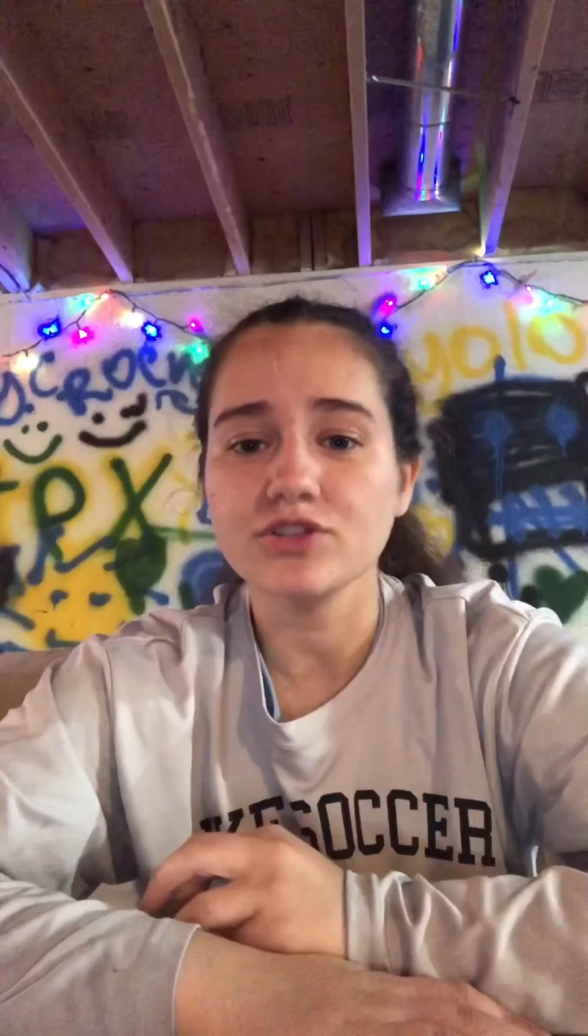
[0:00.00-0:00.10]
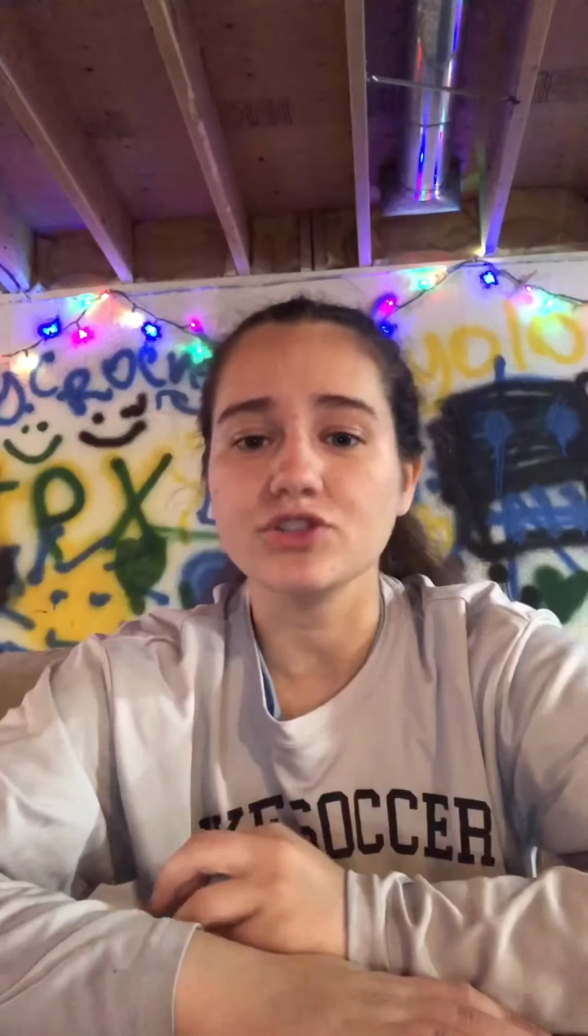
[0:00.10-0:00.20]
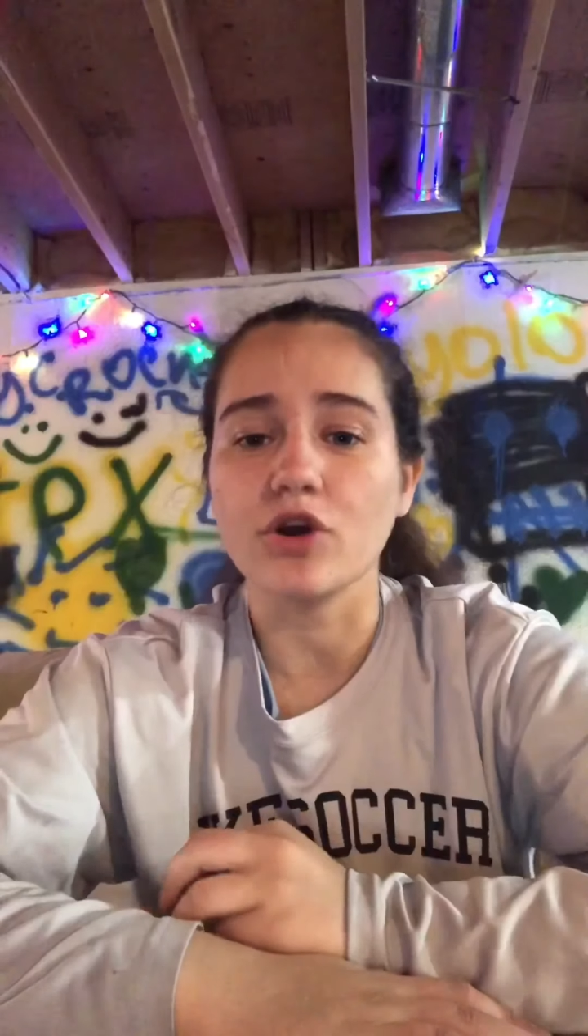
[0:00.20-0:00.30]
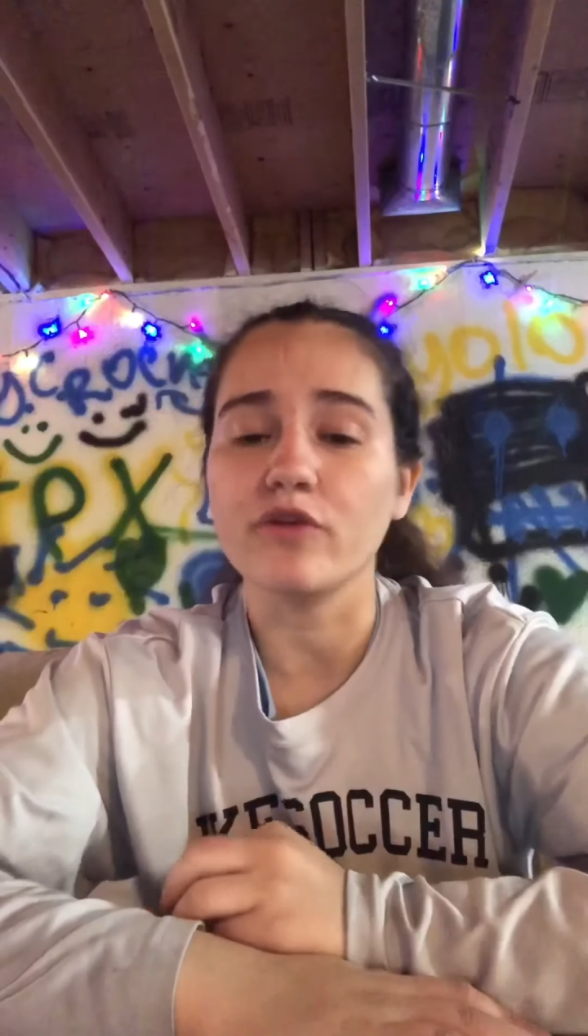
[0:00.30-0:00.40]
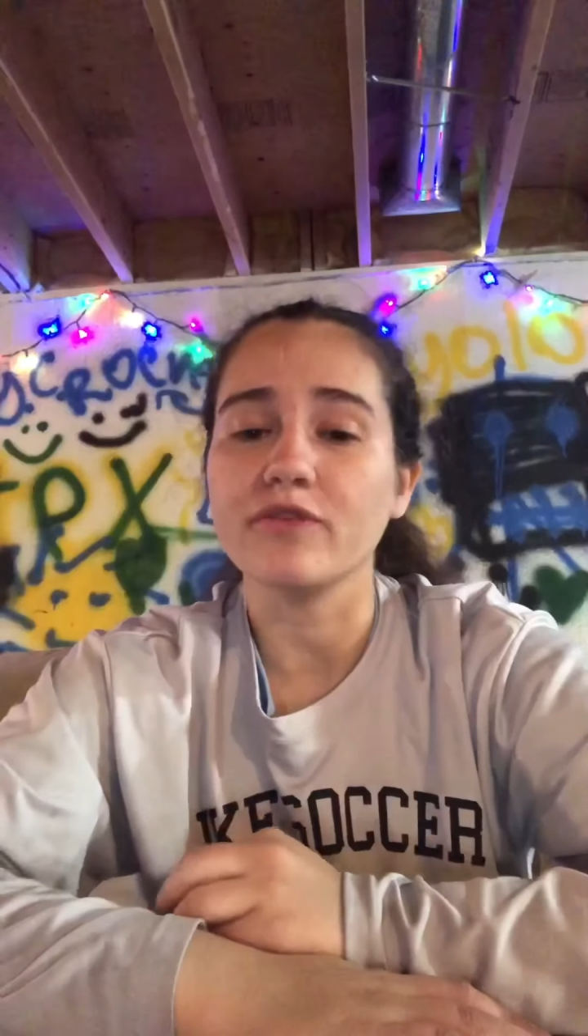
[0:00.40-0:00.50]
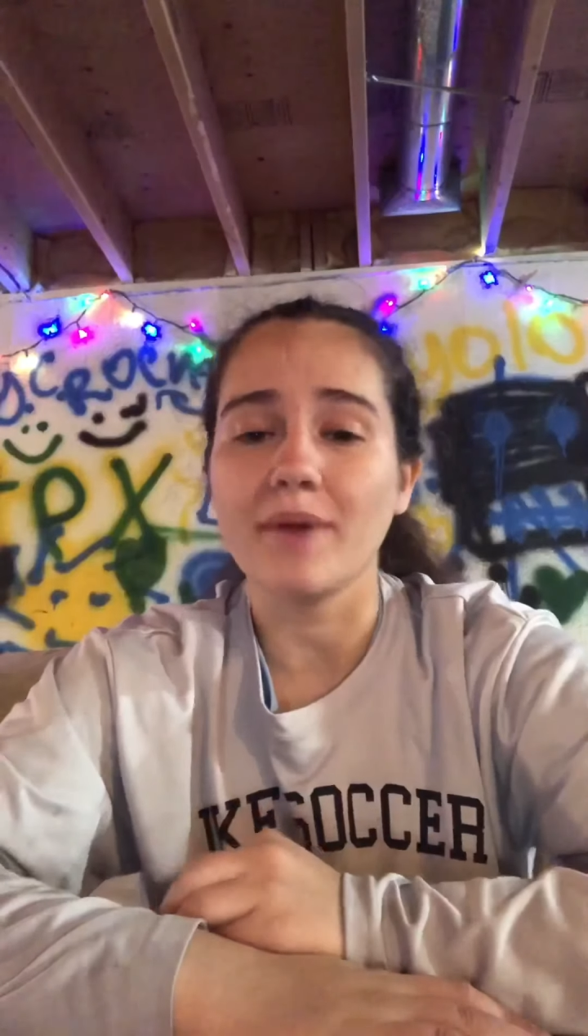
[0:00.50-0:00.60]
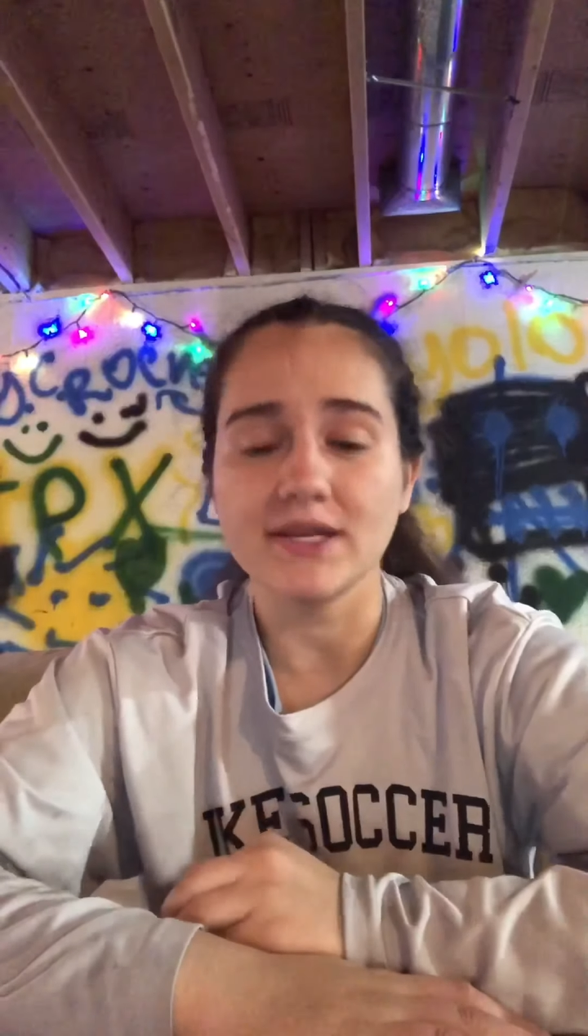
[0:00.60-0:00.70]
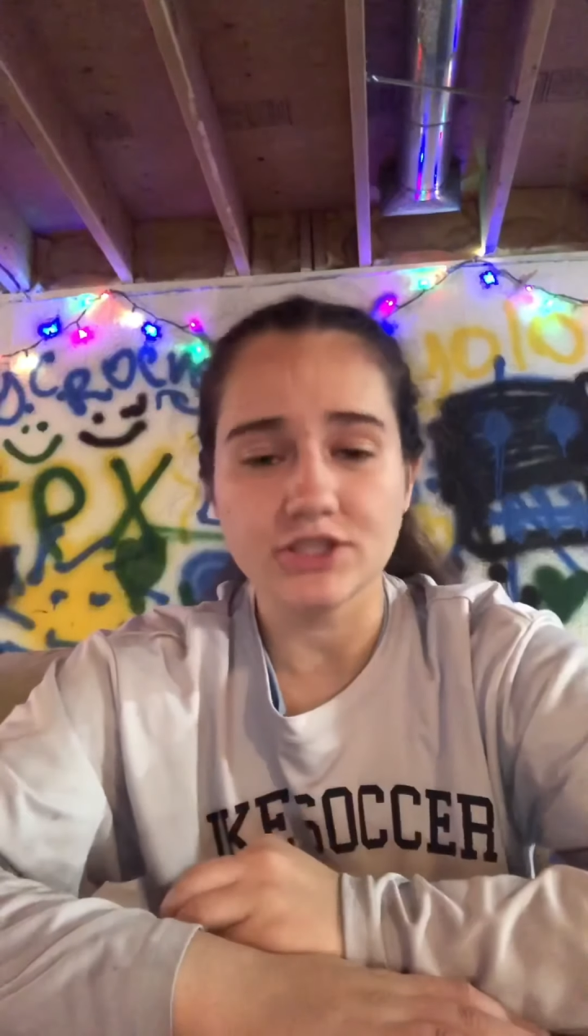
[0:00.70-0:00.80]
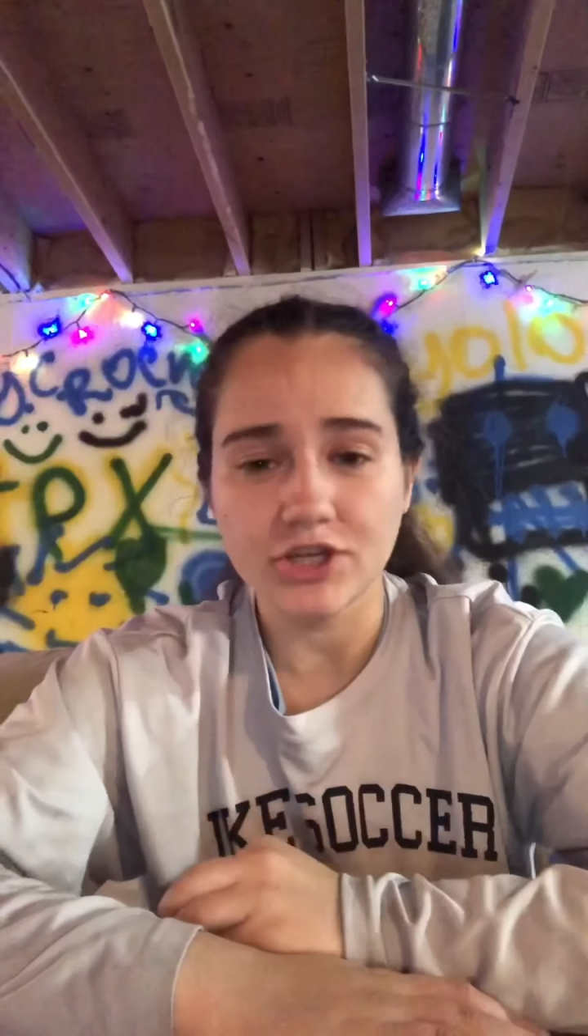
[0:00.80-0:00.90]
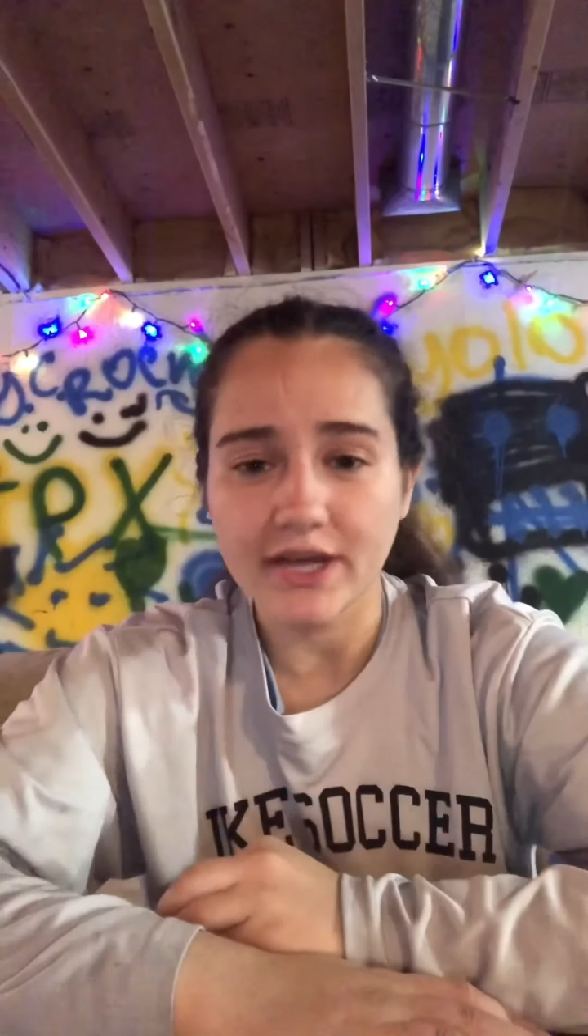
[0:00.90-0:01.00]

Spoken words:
So for my senior